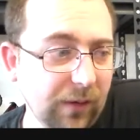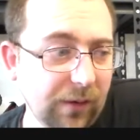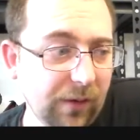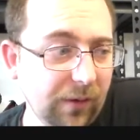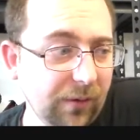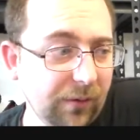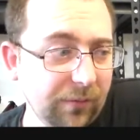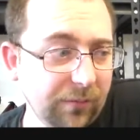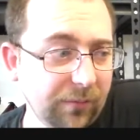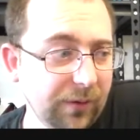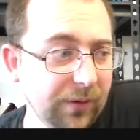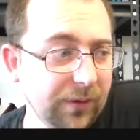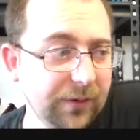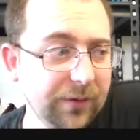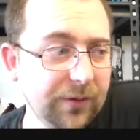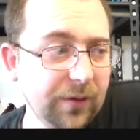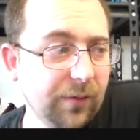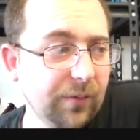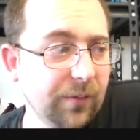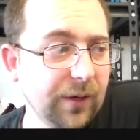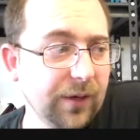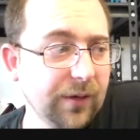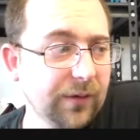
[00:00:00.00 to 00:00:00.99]
don't really
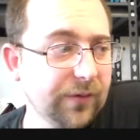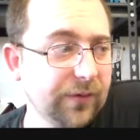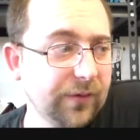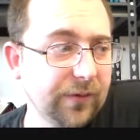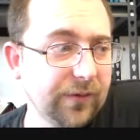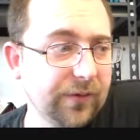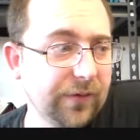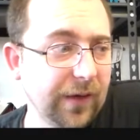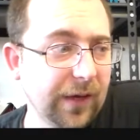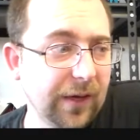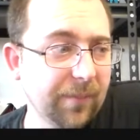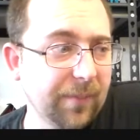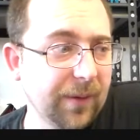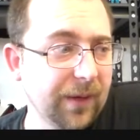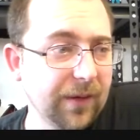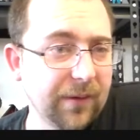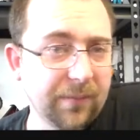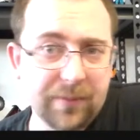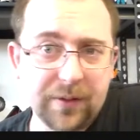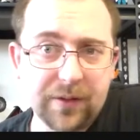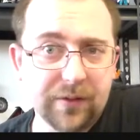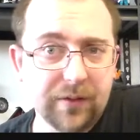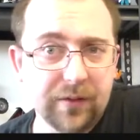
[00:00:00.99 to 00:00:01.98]
know what else to say
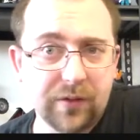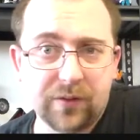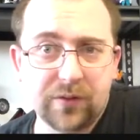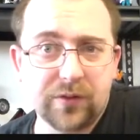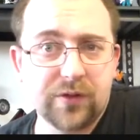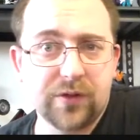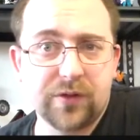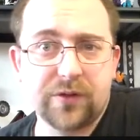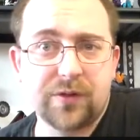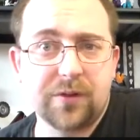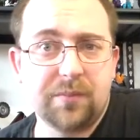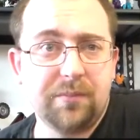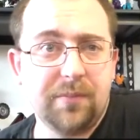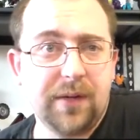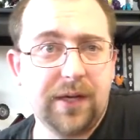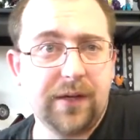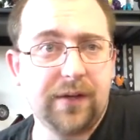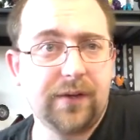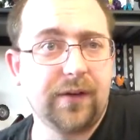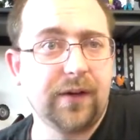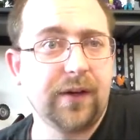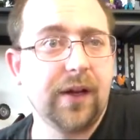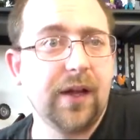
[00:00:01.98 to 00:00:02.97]
about him. He looks just
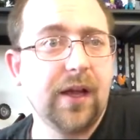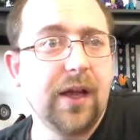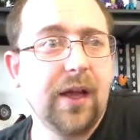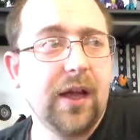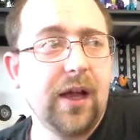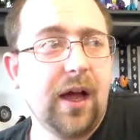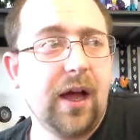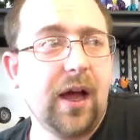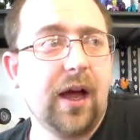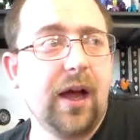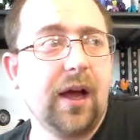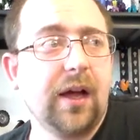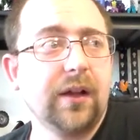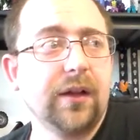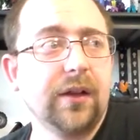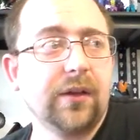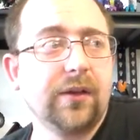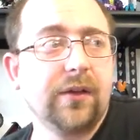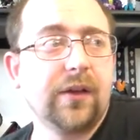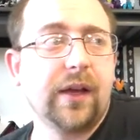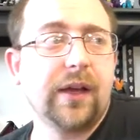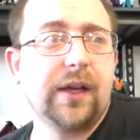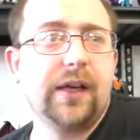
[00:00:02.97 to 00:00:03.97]
amazing. Uh,
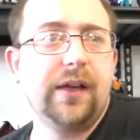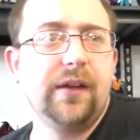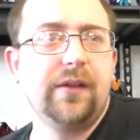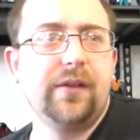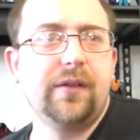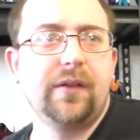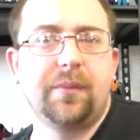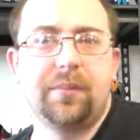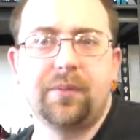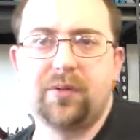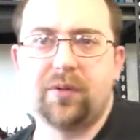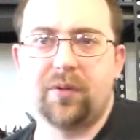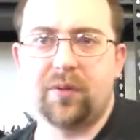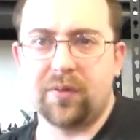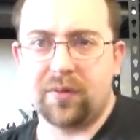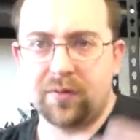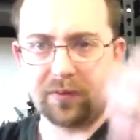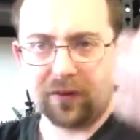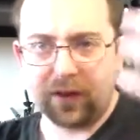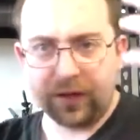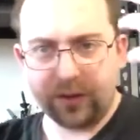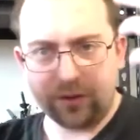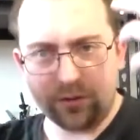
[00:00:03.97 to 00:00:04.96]
looks like he's some
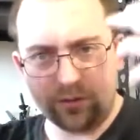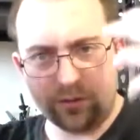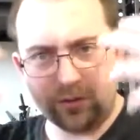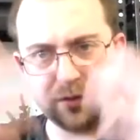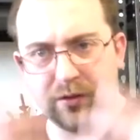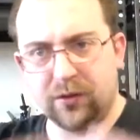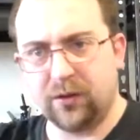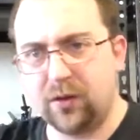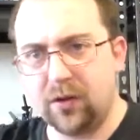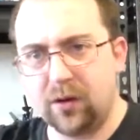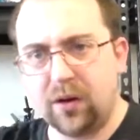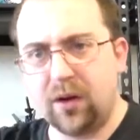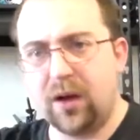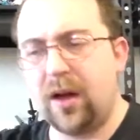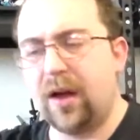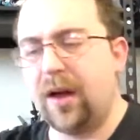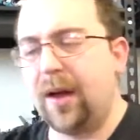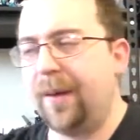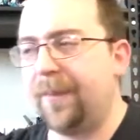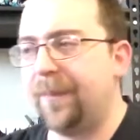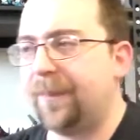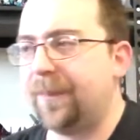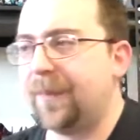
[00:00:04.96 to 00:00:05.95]
sort of like
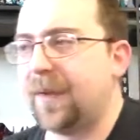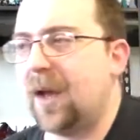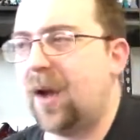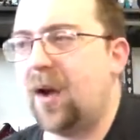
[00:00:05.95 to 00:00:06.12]
um,